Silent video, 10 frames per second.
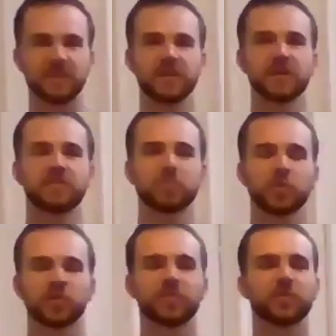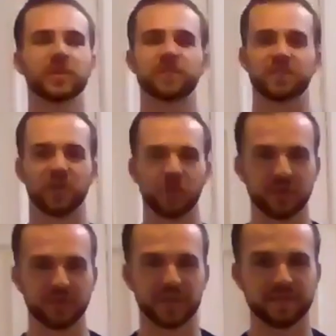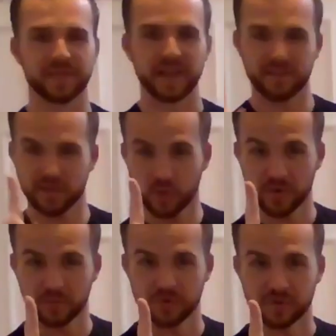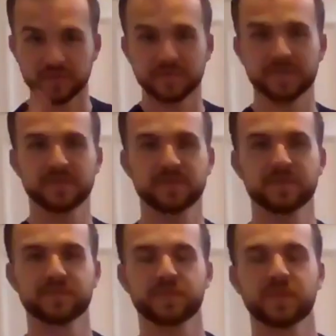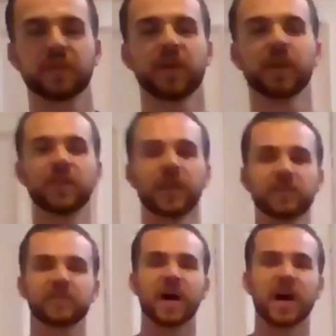It's superfluous. Don't do it. That's the one rule. Okay, the next